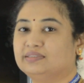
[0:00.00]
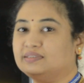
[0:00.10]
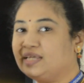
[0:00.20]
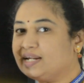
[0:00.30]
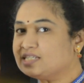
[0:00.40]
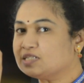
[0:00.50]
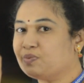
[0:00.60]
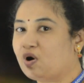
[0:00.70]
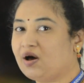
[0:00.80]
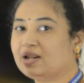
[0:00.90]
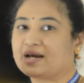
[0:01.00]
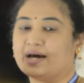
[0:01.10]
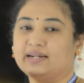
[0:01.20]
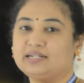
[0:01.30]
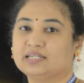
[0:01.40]
There is a small
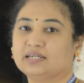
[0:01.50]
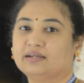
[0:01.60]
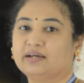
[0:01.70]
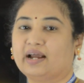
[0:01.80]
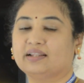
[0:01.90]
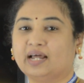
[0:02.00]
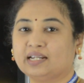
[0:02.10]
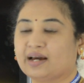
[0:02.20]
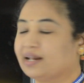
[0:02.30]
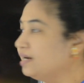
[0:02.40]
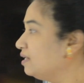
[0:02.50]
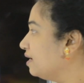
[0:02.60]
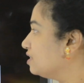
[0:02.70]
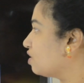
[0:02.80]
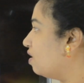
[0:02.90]
current and that current
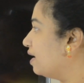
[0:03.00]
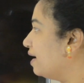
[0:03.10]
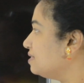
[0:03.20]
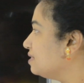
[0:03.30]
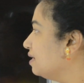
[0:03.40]
is called as